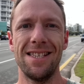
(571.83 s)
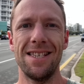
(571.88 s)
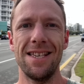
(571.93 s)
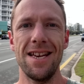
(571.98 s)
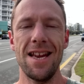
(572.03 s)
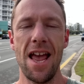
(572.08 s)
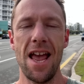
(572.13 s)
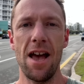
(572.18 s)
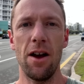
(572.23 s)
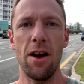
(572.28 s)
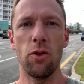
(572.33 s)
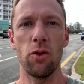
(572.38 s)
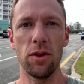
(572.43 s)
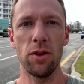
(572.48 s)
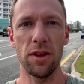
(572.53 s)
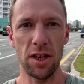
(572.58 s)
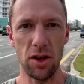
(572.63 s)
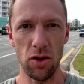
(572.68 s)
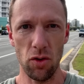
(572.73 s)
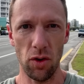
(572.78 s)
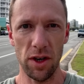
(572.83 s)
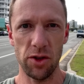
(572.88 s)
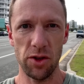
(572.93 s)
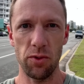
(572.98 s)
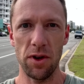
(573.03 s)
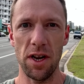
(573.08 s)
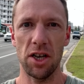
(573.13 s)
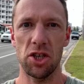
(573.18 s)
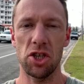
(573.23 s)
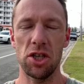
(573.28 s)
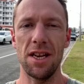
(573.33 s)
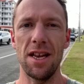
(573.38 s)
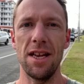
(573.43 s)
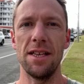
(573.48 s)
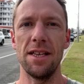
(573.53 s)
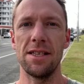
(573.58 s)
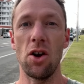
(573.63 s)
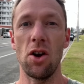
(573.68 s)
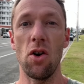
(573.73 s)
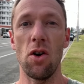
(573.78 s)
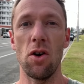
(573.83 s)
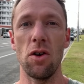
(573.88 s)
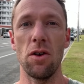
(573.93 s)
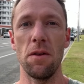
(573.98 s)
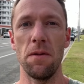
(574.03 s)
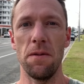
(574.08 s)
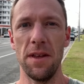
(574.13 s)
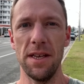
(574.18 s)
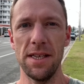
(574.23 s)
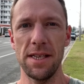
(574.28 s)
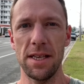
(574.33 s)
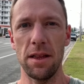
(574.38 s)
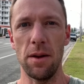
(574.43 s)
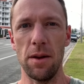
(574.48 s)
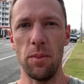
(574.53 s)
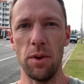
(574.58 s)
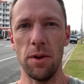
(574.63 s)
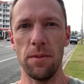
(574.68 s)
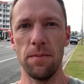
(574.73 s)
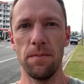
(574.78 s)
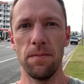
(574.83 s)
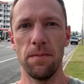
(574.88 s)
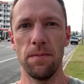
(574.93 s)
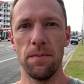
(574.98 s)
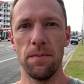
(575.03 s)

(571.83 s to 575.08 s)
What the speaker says: let's see how good the noise reduction is on this clip.